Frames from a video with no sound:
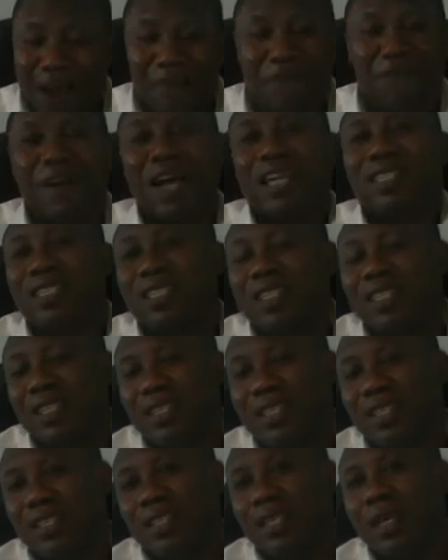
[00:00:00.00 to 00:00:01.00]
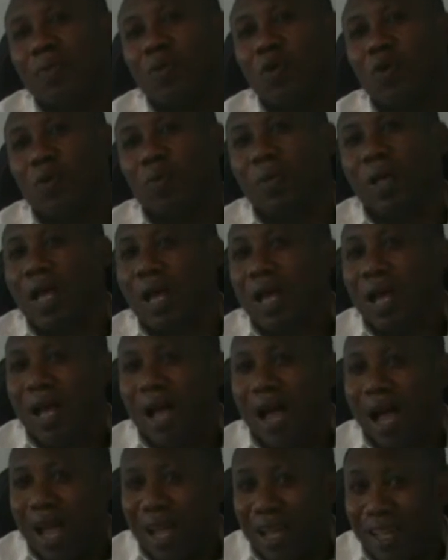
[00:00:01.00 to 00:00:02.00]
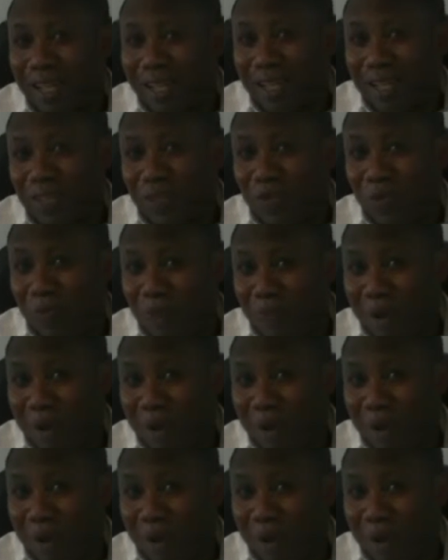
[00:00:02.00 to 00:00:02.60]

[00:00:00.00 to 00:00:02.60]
are fighting in the same hole. Two